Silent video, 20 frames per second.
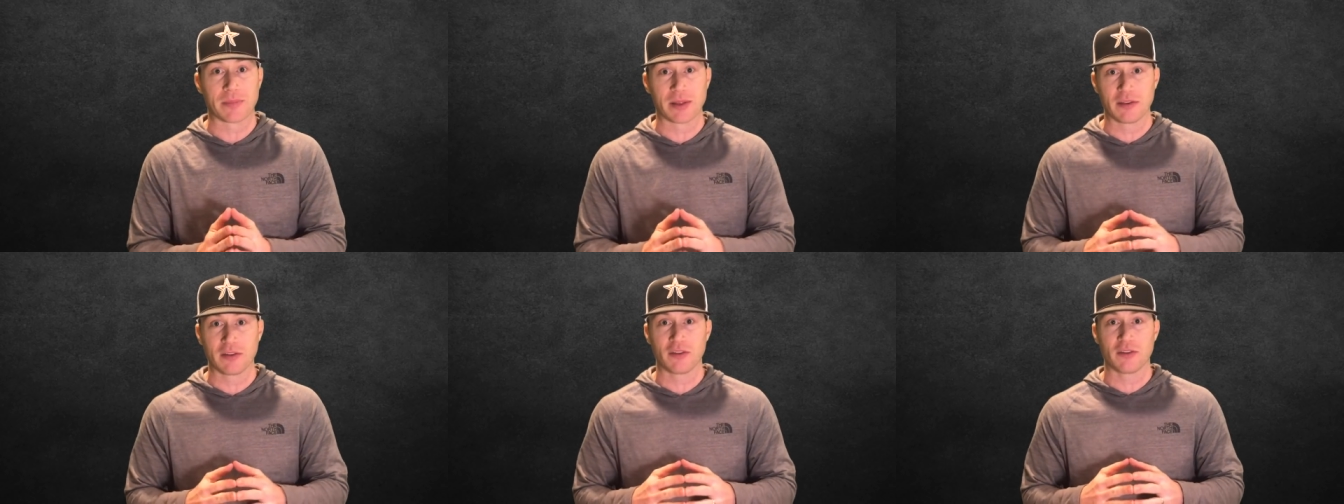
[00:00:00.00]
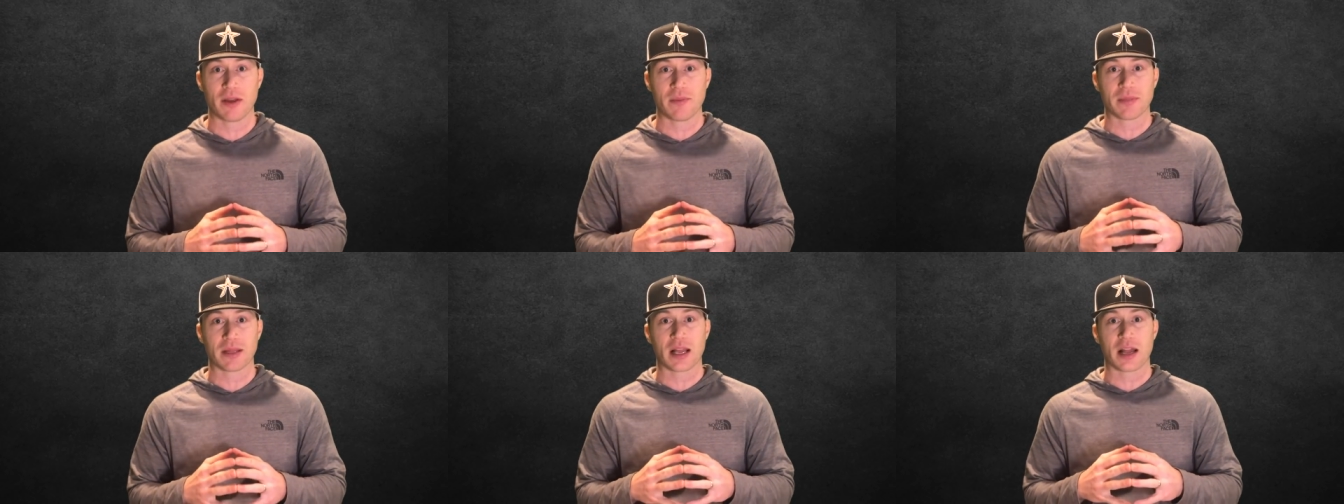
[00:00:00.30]
This is
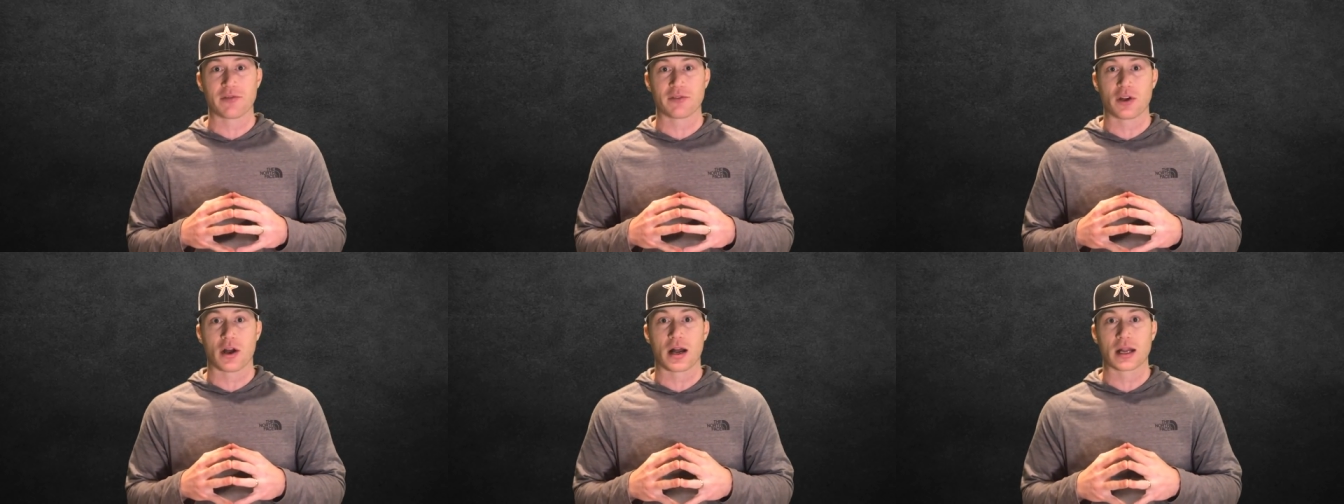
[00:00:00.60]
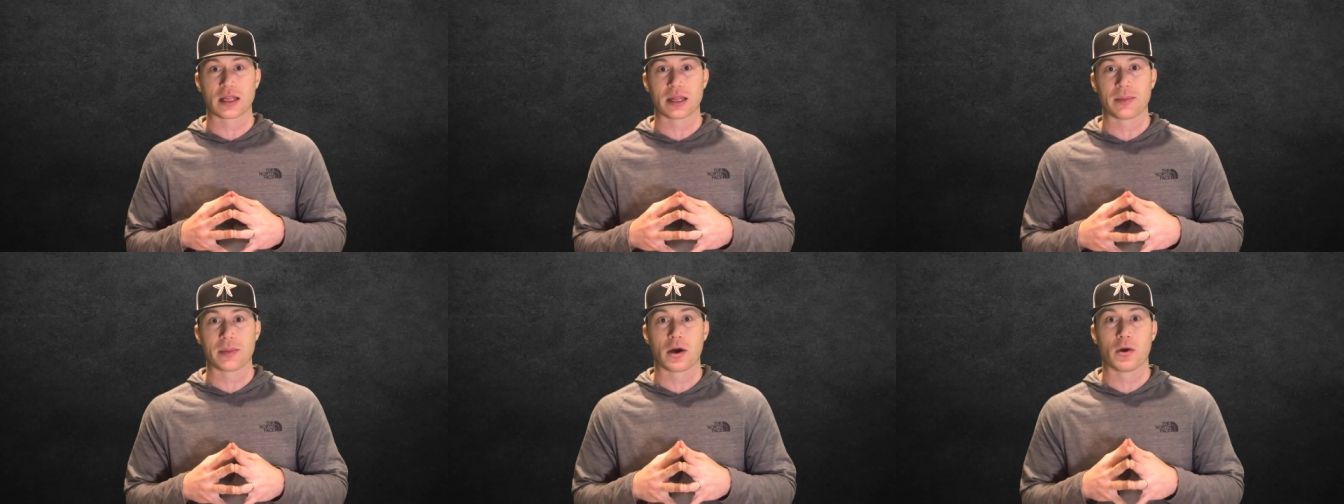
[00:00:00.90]
something I've
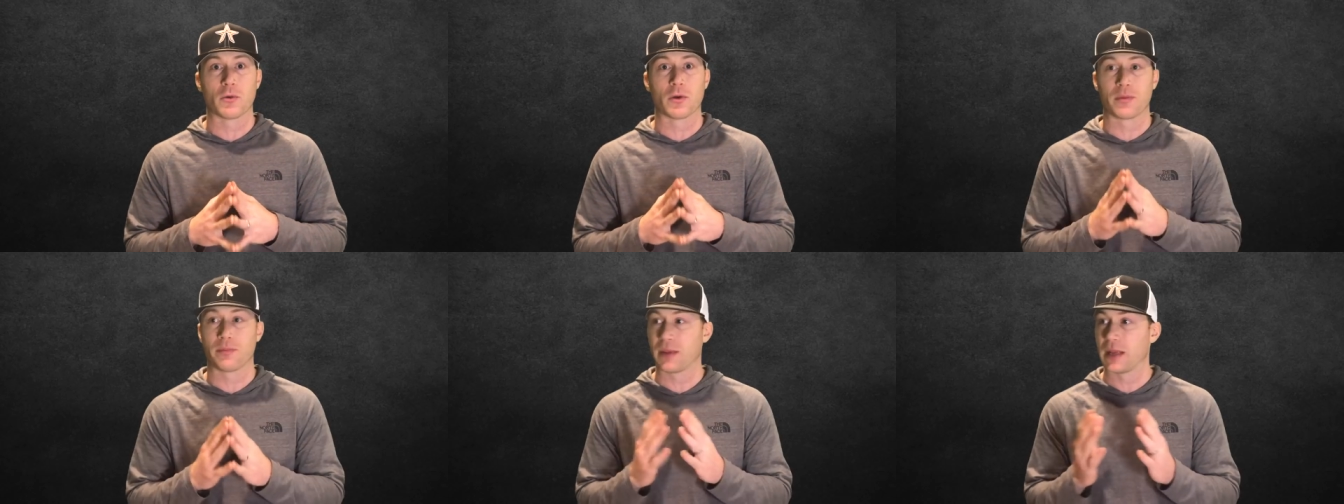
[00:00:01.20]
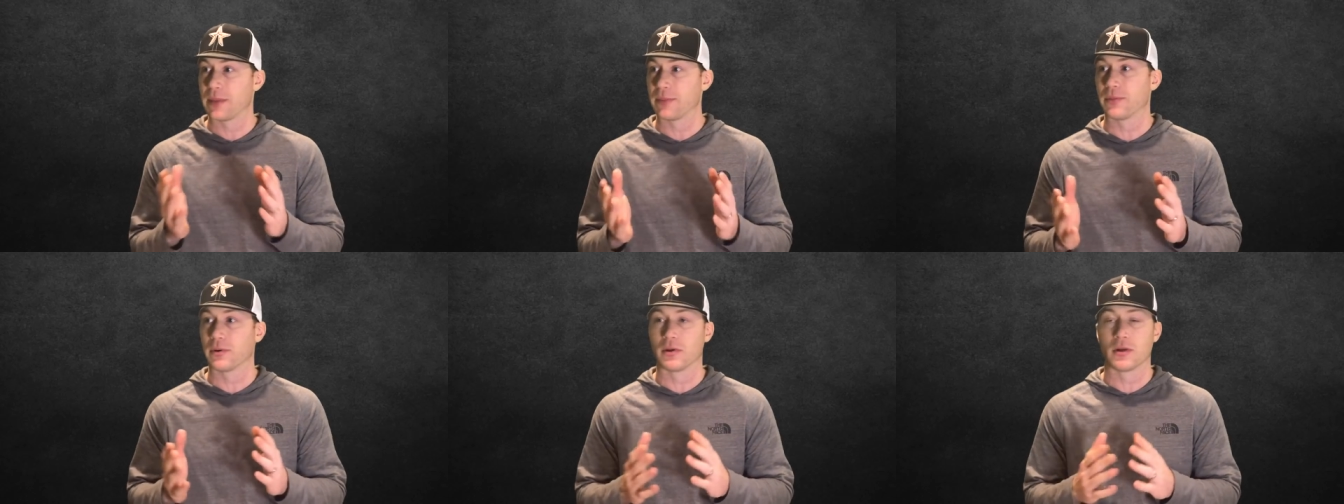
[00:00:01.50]
talked about with
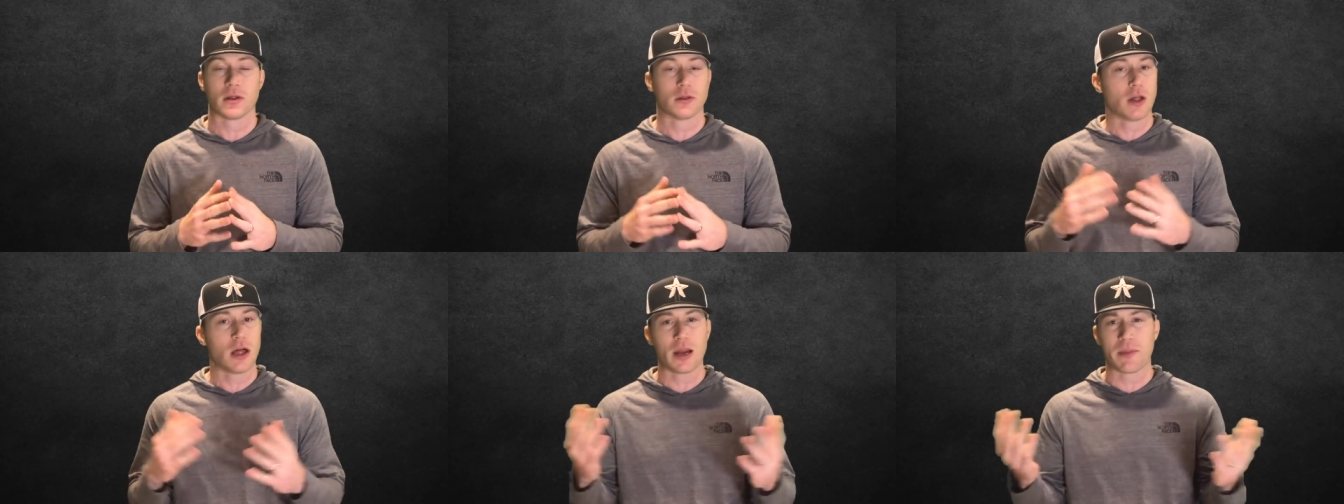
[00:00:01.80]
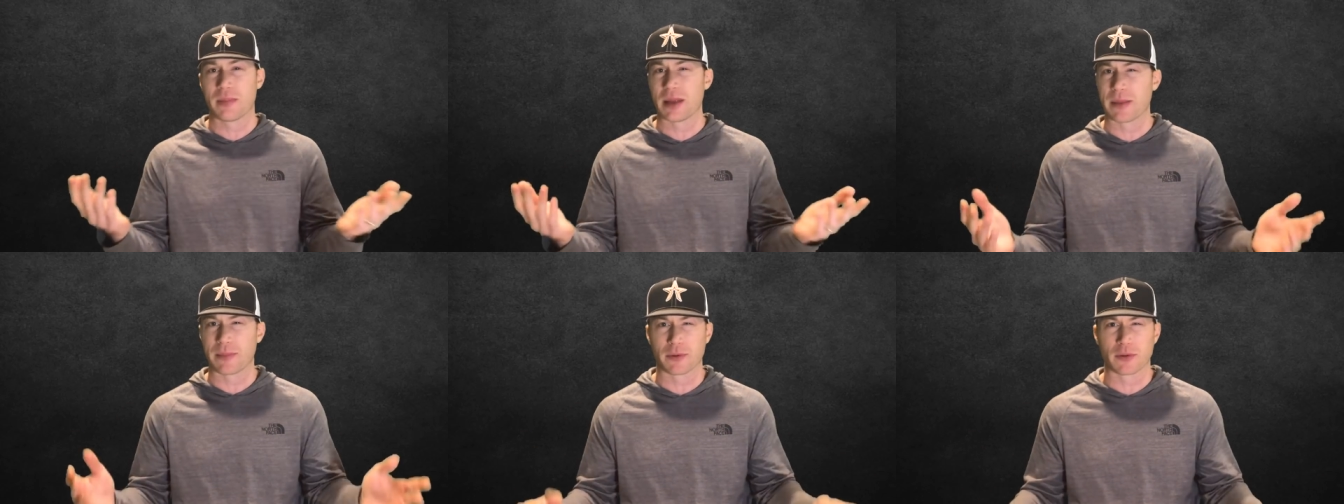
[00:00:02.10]
people. A lot
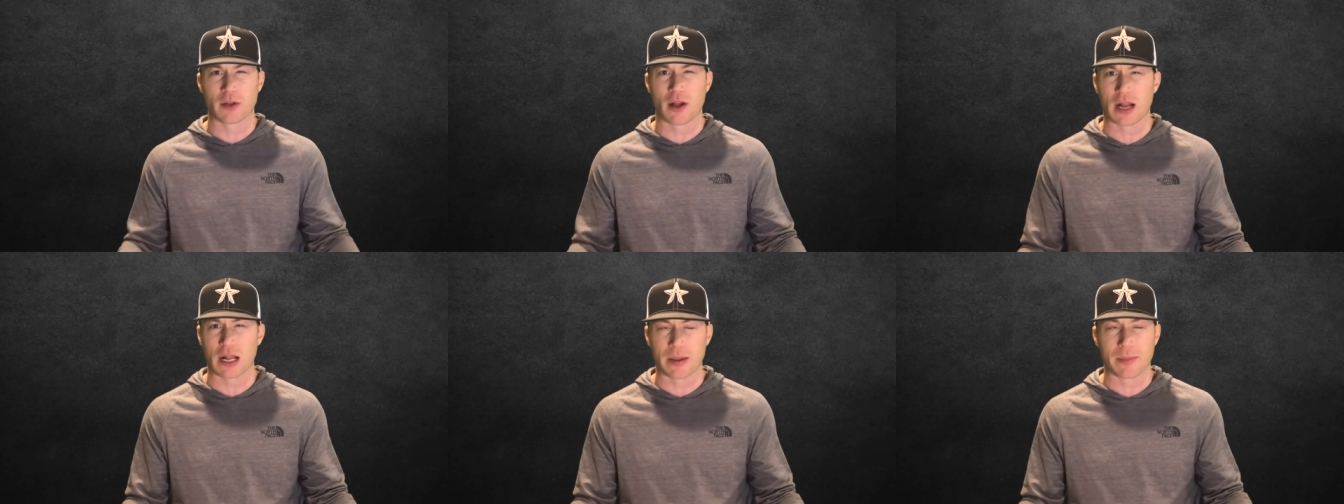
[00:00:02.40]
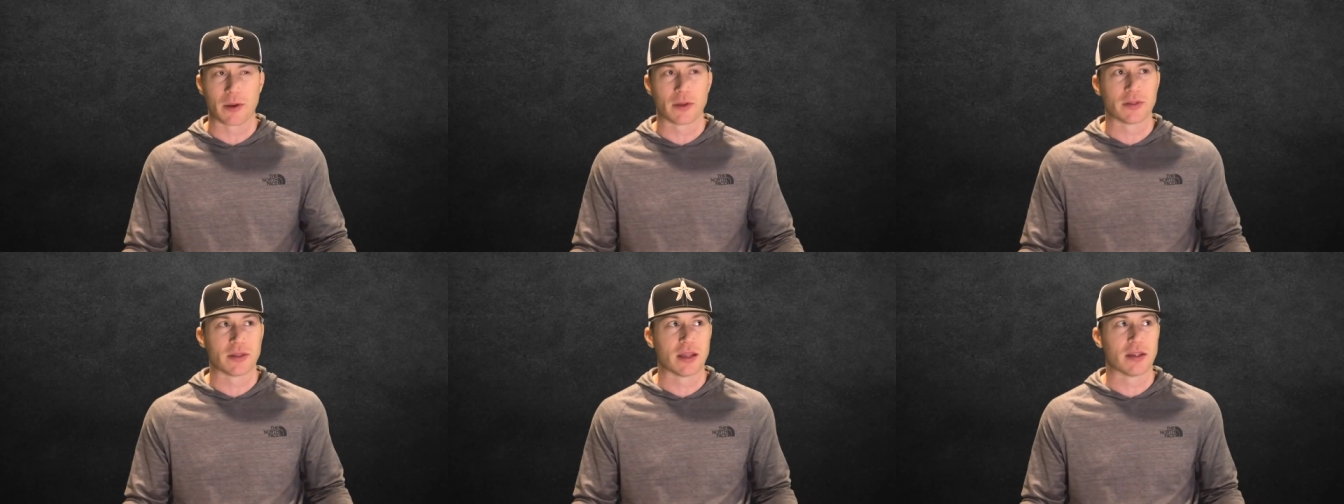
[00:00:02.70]
of people talk
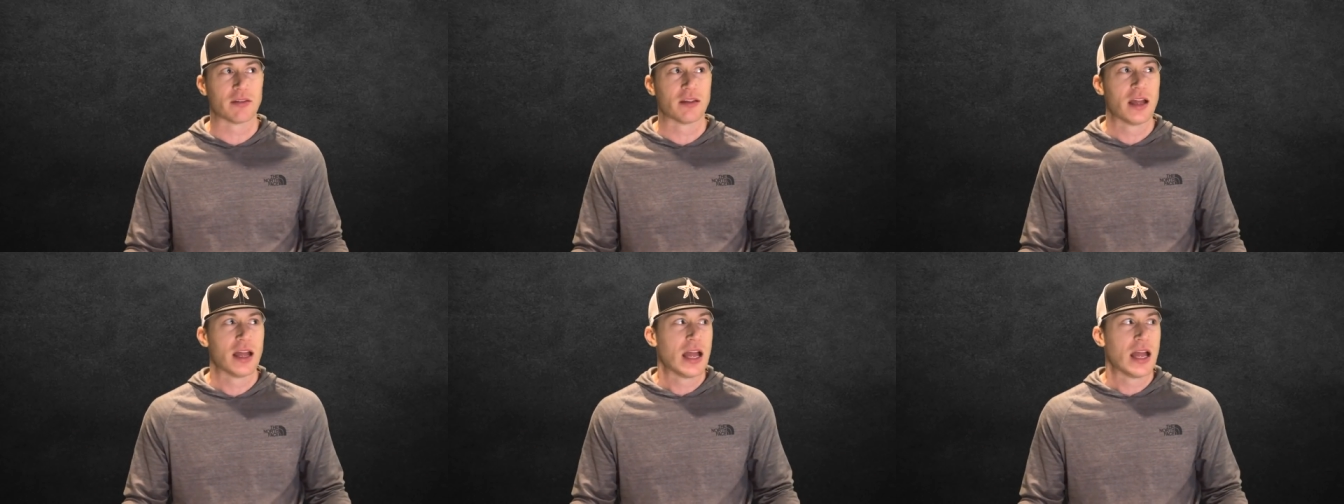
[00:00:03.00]
about this,